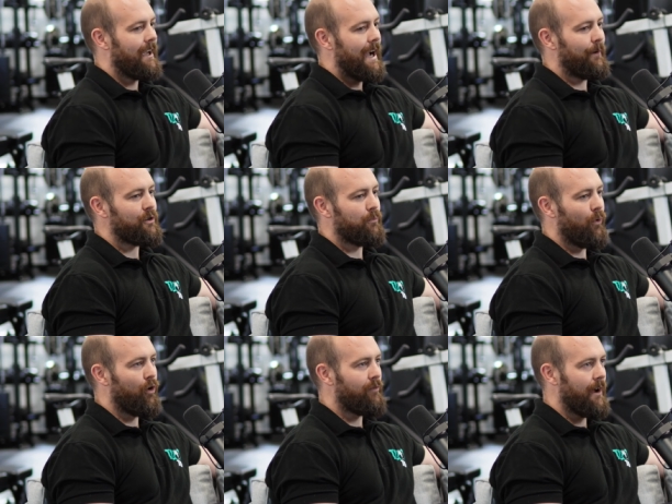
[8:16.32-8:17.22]
And it was
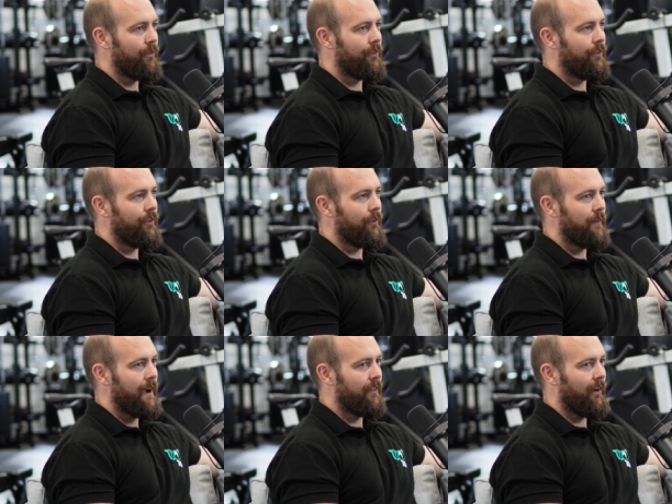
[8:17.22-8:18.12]
more around the
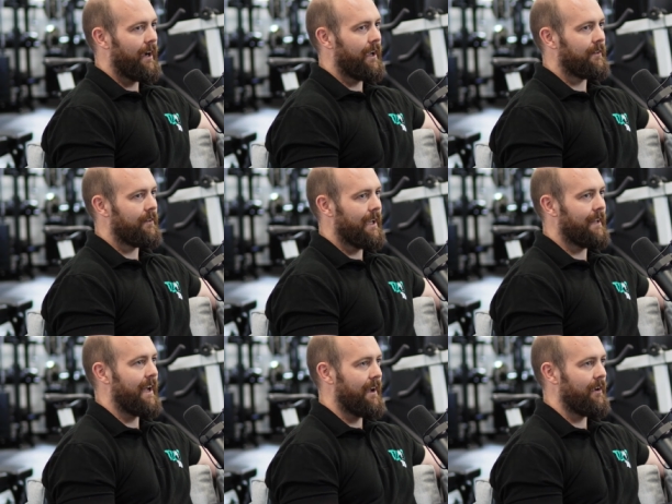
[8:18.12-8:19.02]
fact that in
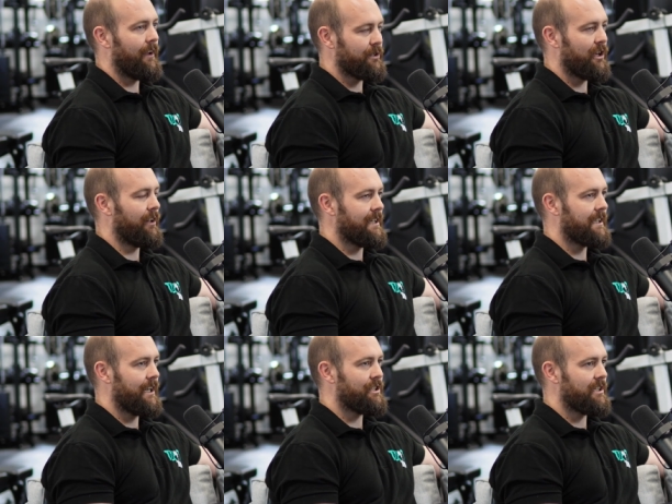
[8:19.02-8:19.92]
those early
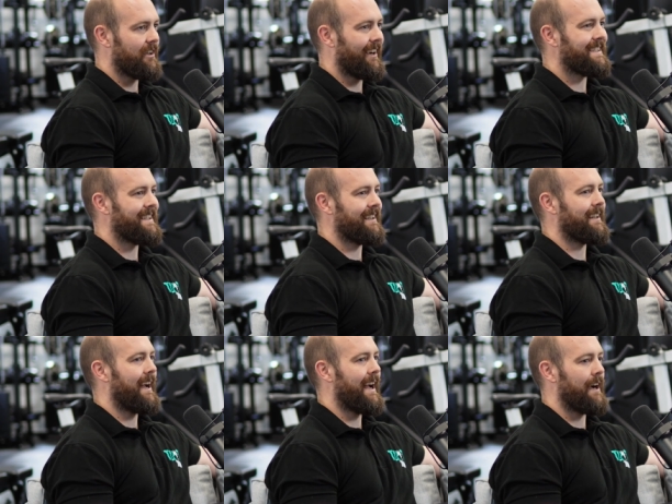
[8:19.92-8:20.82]
stages, I
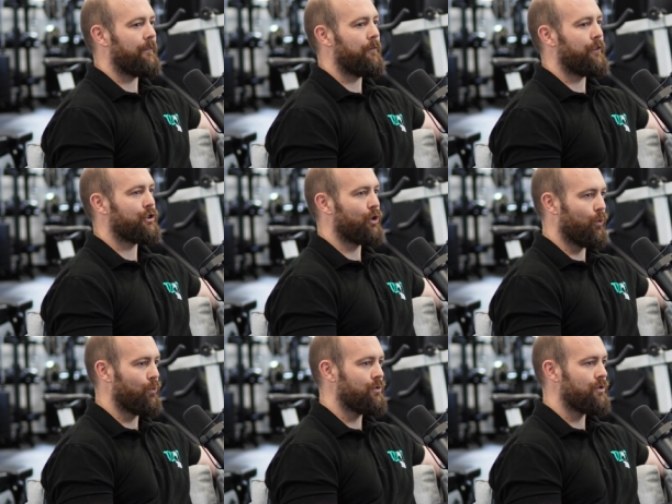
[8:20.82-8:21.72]
didn't have the
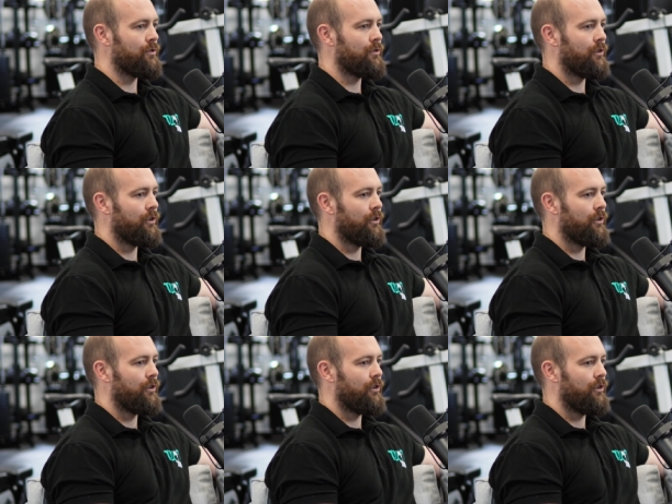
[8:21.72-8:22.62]
tools
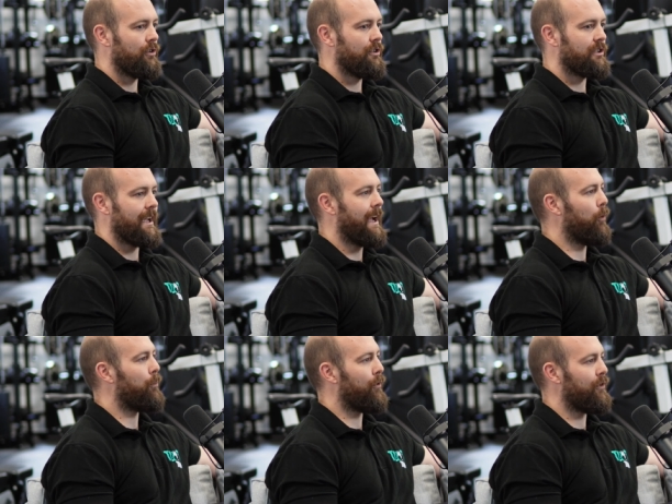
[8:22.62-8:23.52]
to
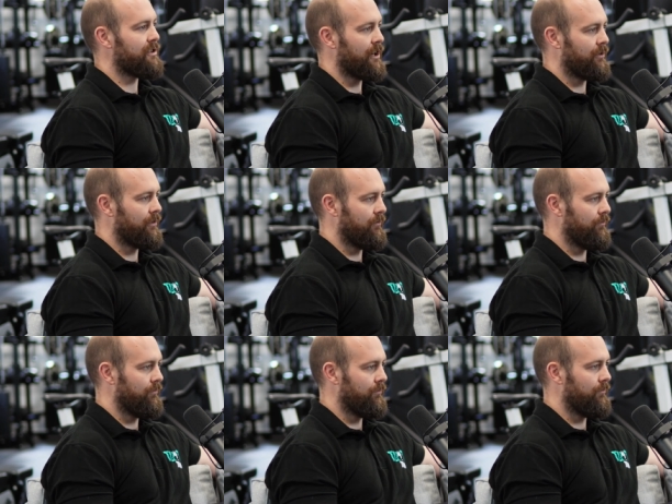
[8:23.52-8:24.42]
help her as I
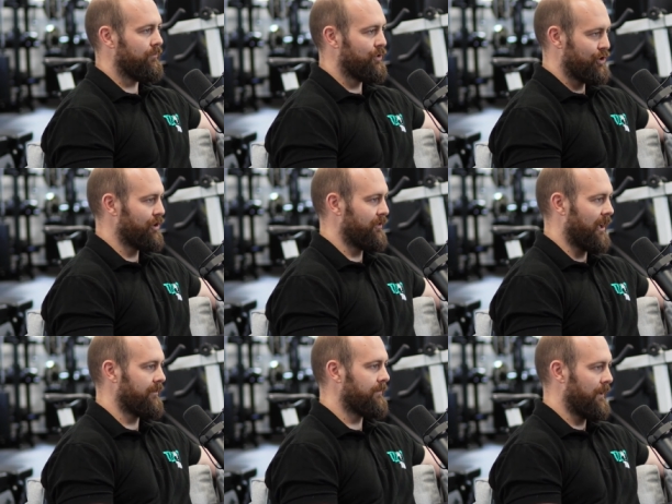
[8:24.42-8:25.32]
should have
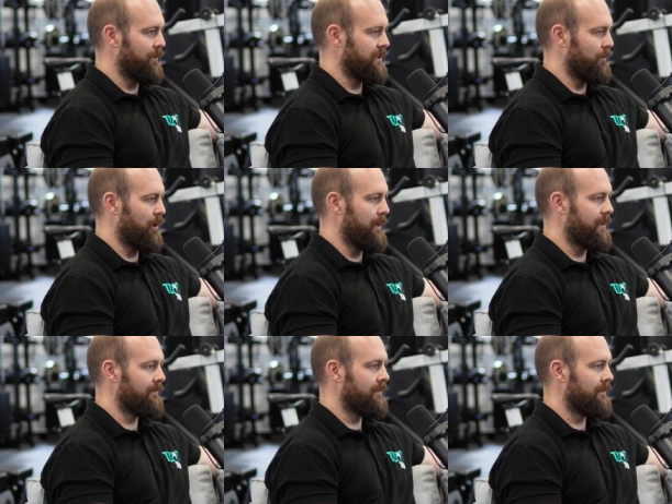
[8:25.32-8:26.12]
done, if you see what I mean.